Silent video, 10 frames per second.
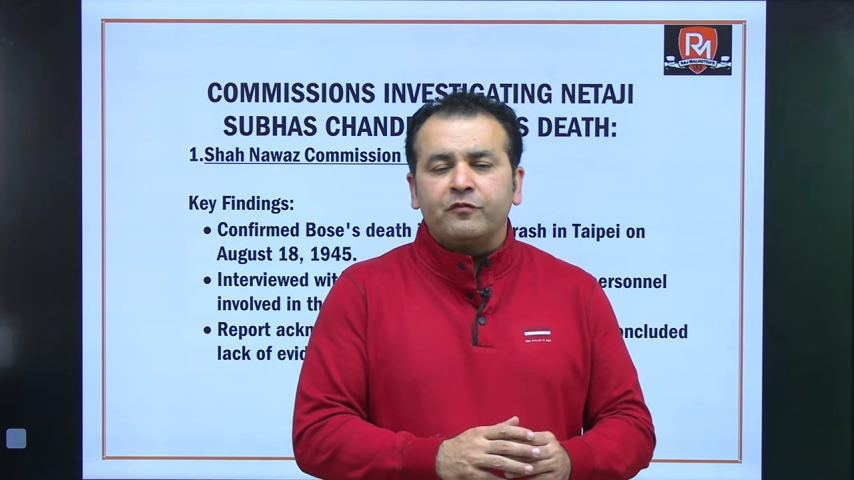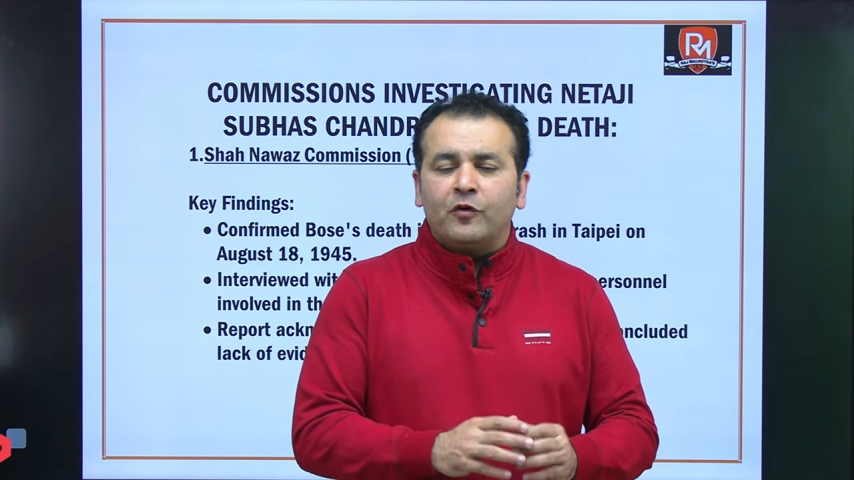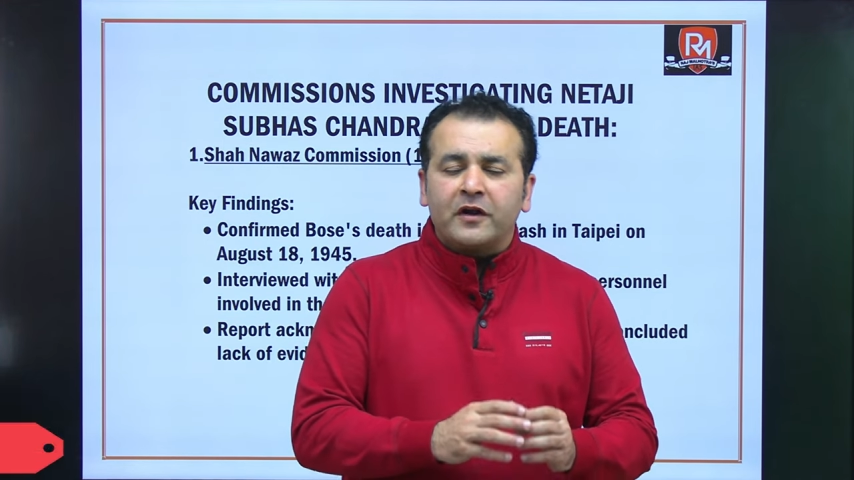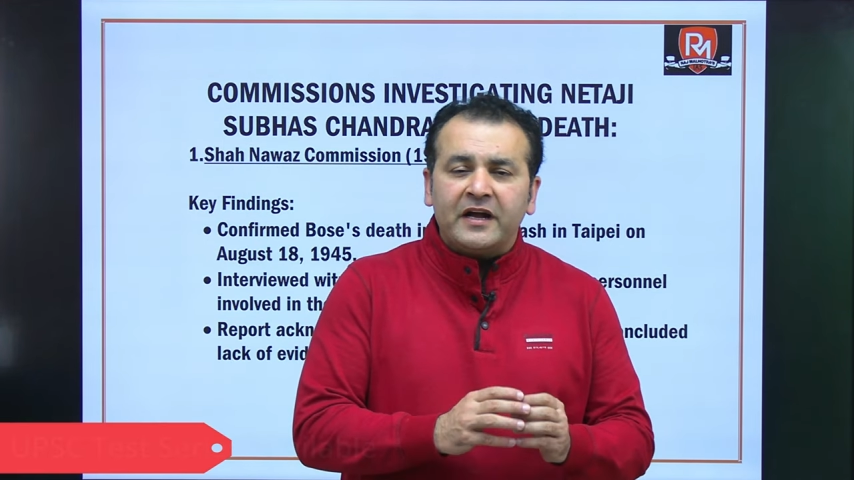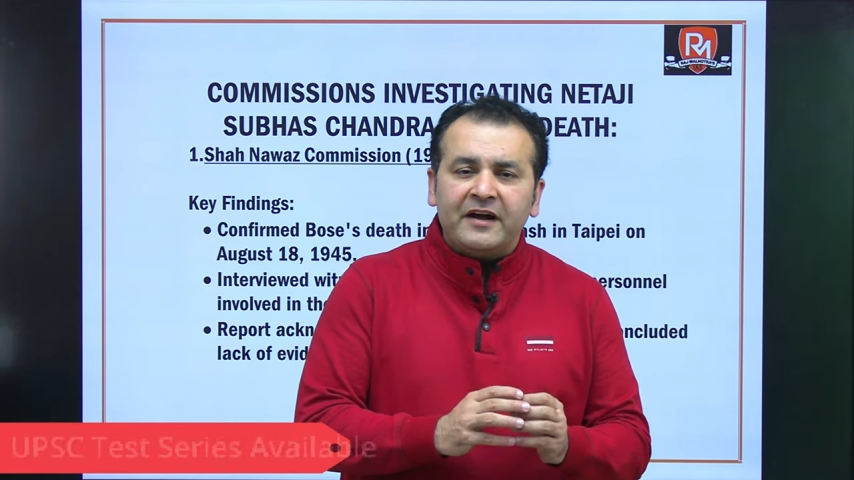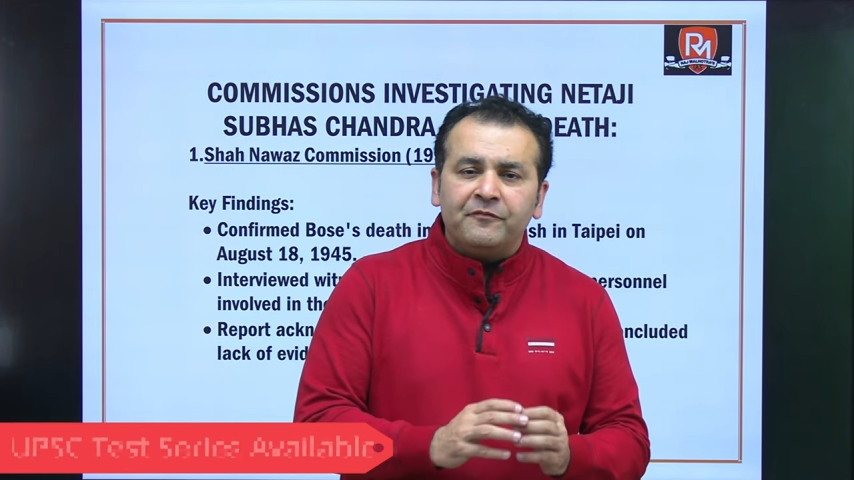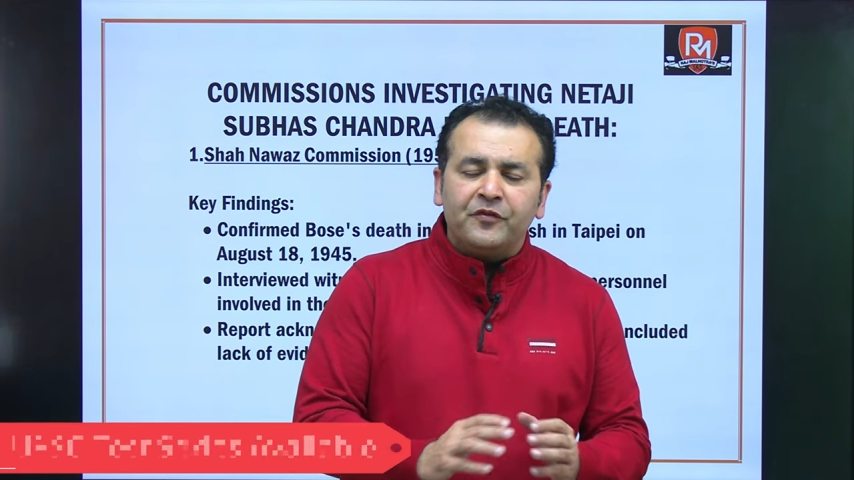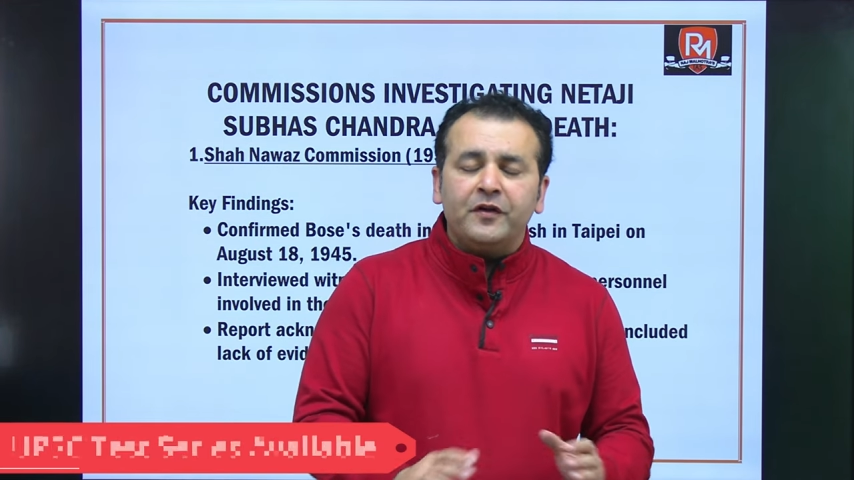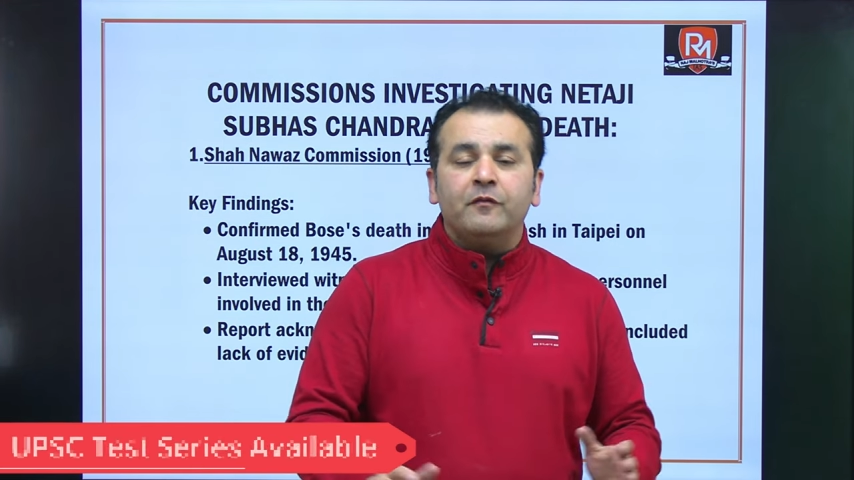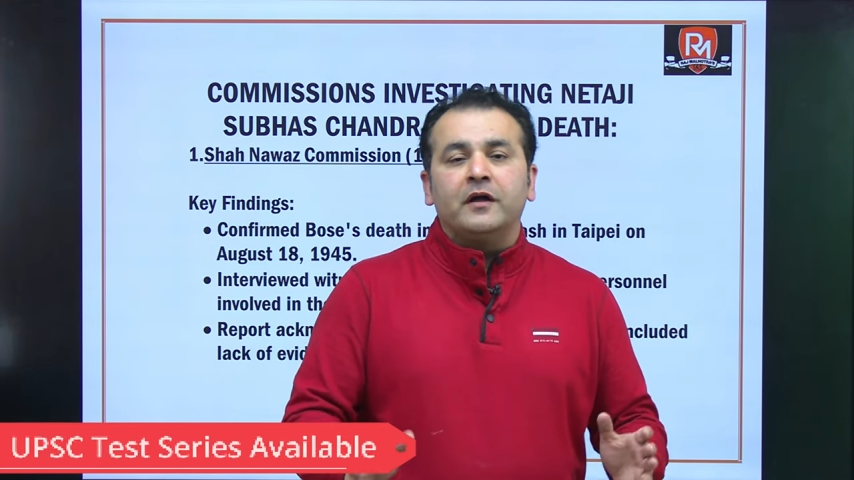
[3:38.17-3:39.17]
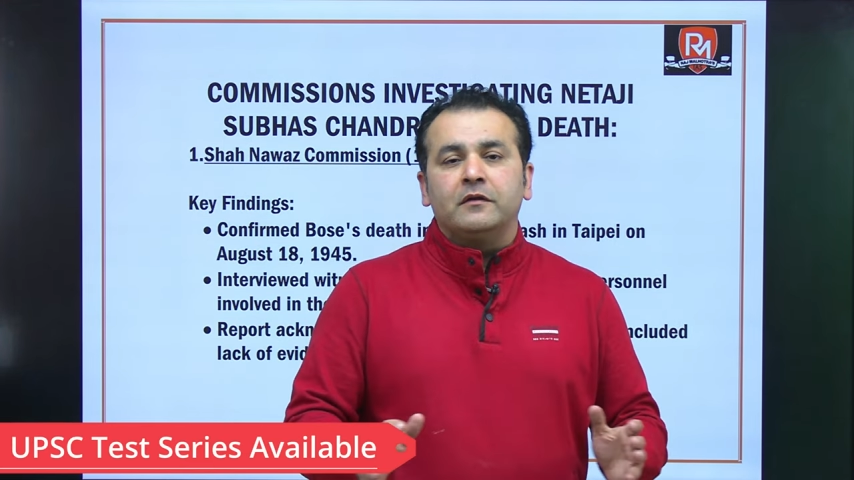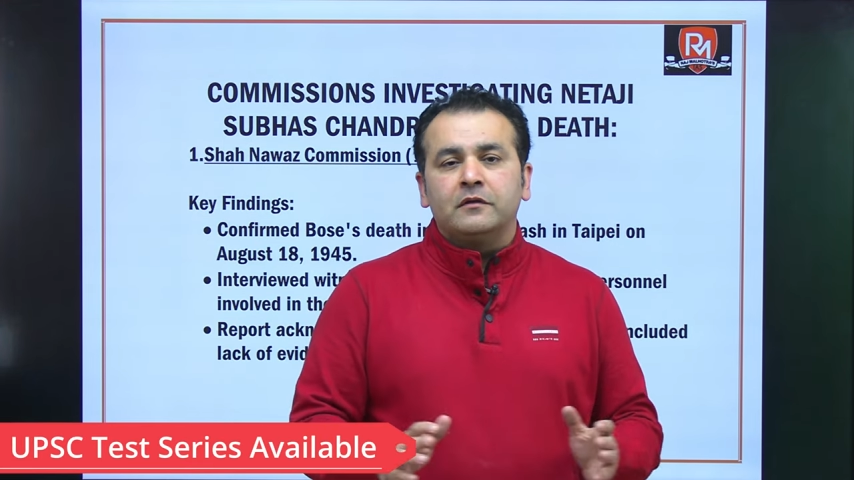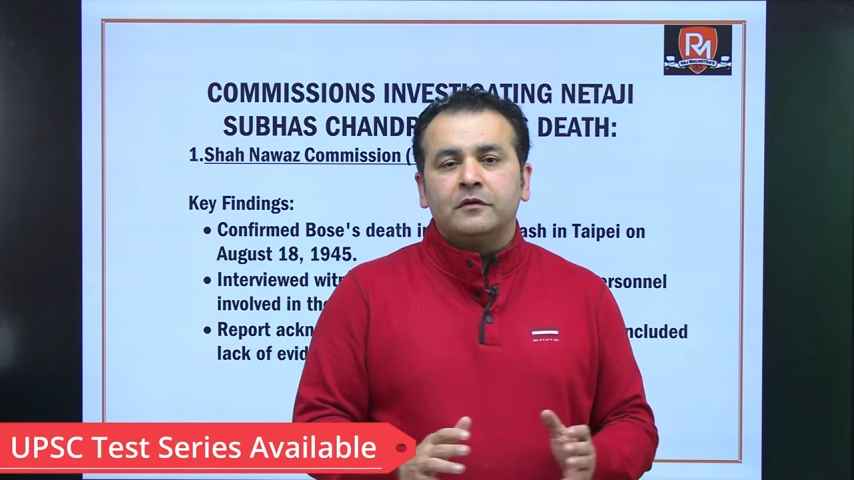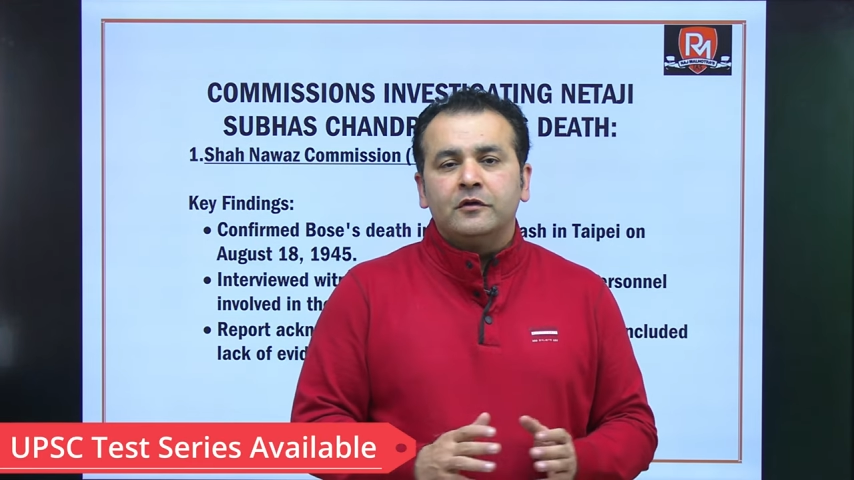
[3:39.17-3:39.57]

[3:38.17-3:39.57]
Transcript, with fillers: for everyone,